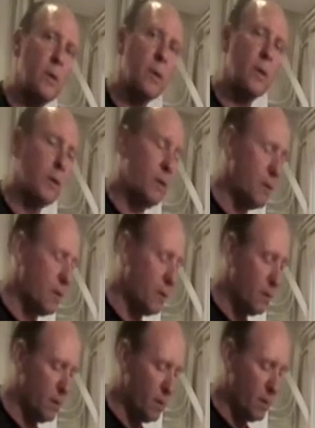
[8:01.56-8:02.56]
in the
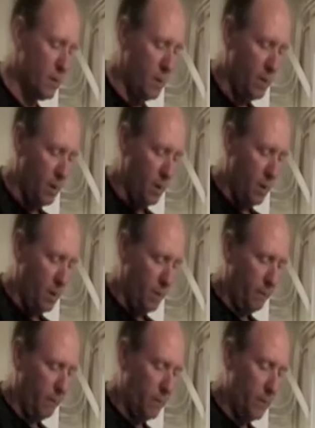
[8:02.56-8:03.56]

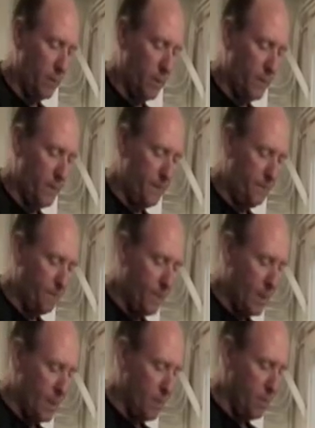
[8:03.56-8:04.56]
fluid.
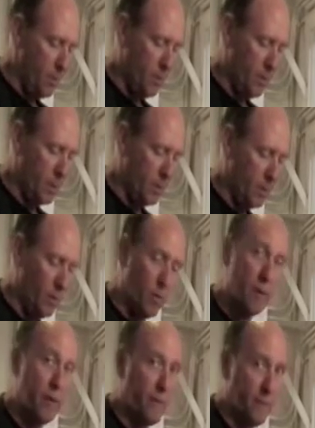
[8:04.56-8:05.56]
But when it's
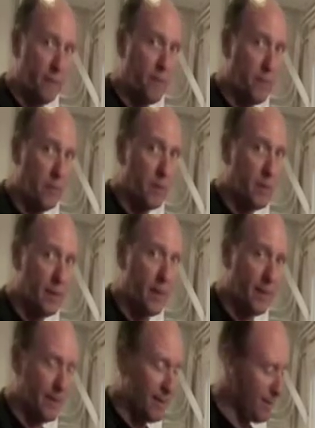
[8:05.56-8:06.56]
only
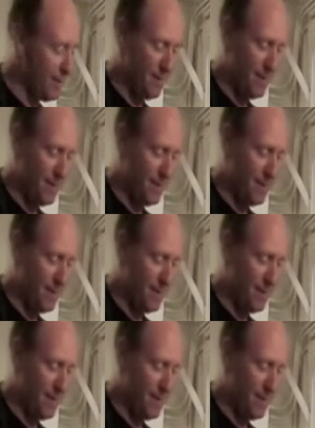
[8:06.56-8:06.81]
50%